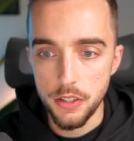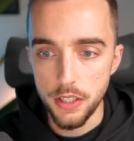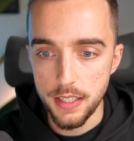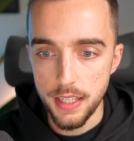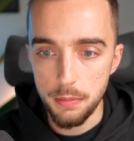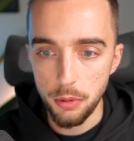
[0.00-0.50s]
as an
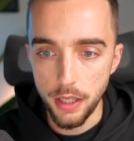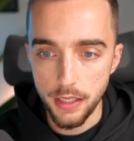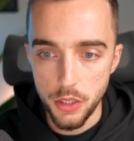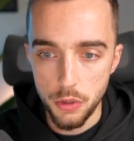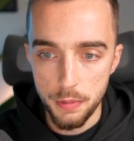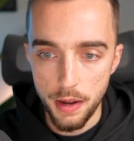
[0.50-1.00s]
example, like
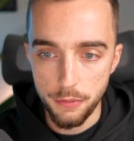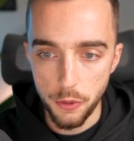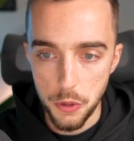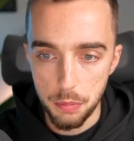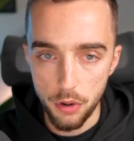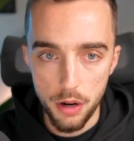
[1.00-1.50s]
this was my
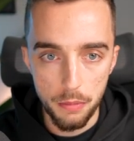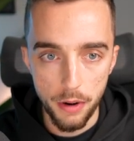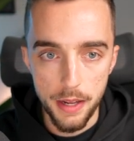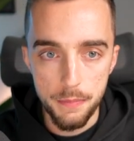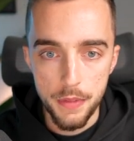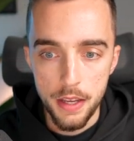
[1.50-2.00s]
first prompt,
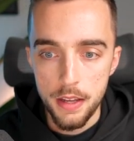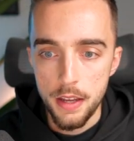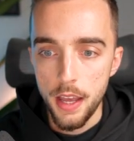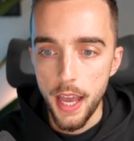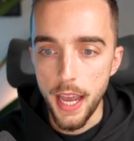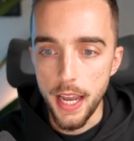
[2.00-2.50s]
right?
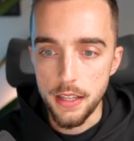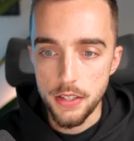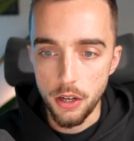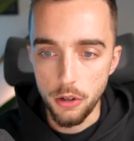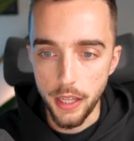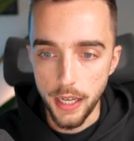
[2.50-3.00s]
And
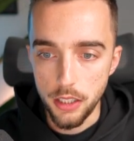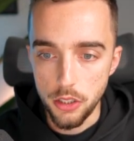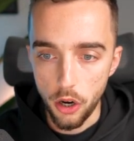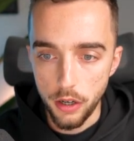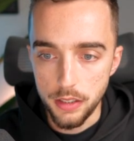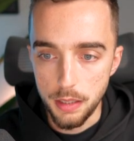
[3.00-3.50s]
so, like a
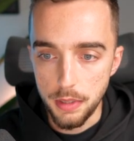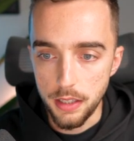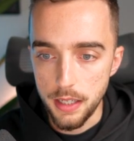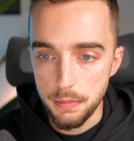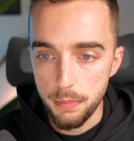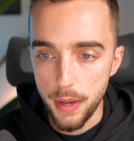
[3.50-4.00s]
dark, dimly
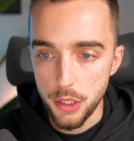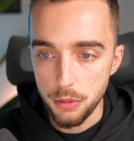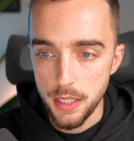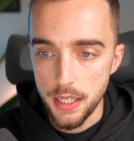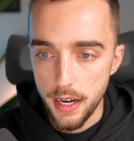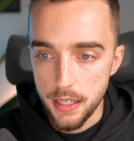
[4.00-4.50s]
lit
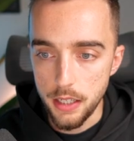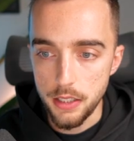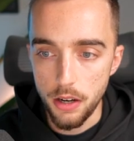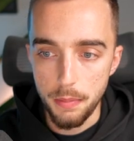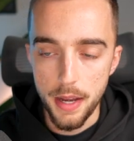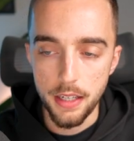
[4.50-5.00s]
bedroom at night, a
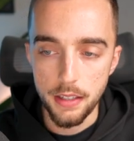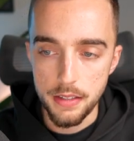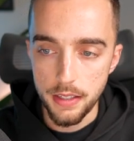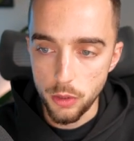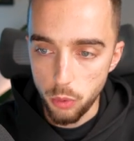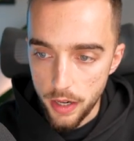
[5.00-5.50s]
young man in his
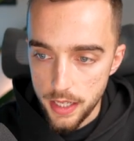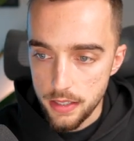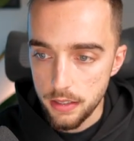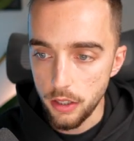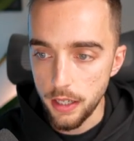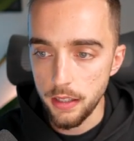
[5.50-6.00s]
late
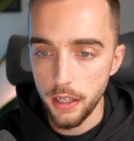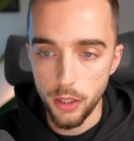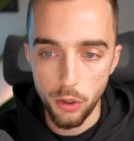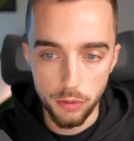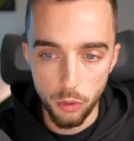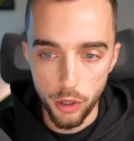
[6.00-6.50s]
20s looking like an
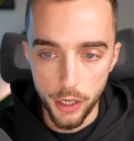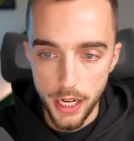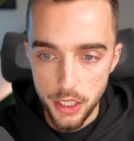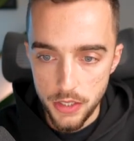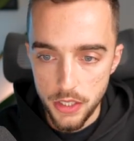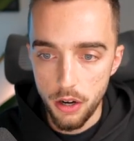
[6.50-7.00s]
overworked
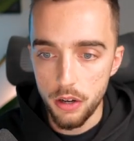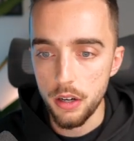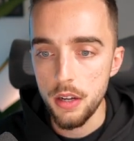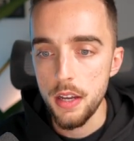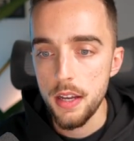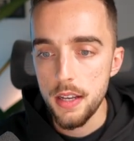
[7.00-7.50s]
agency
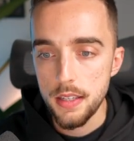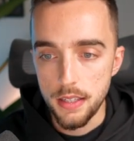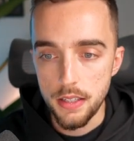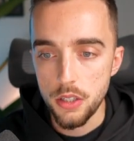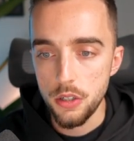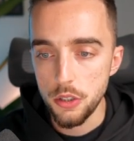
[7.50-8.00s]
owner
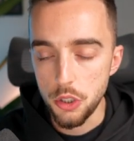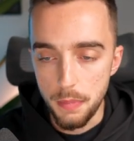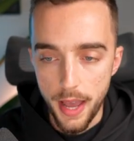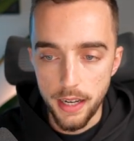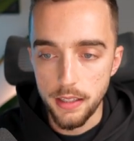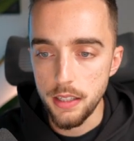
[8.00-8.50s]
sits
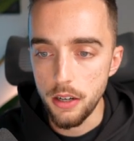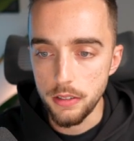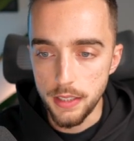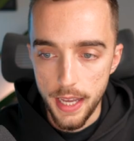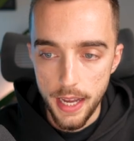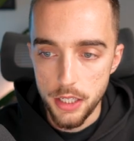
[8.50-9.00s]
dramatically on
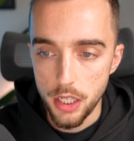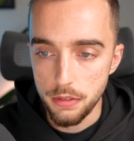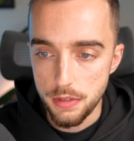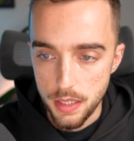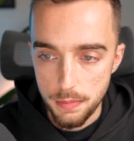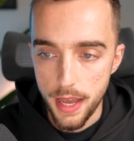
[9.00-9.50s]
the edge
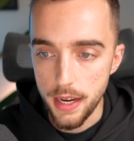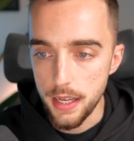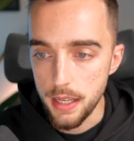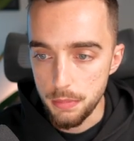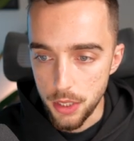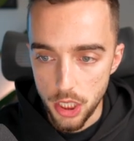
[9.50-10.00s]
of his bed
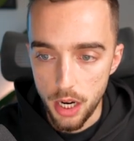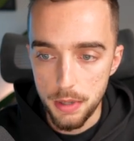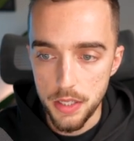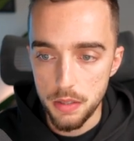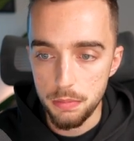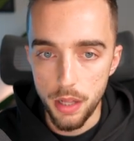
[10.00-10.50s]
in
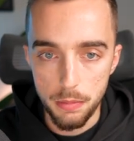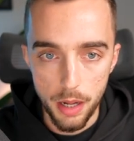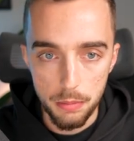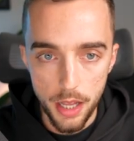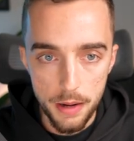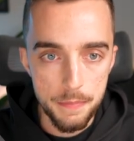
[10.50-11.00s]
pajamas, blah,
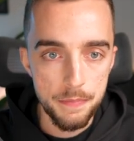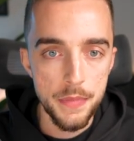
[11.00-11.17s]
blah, blah.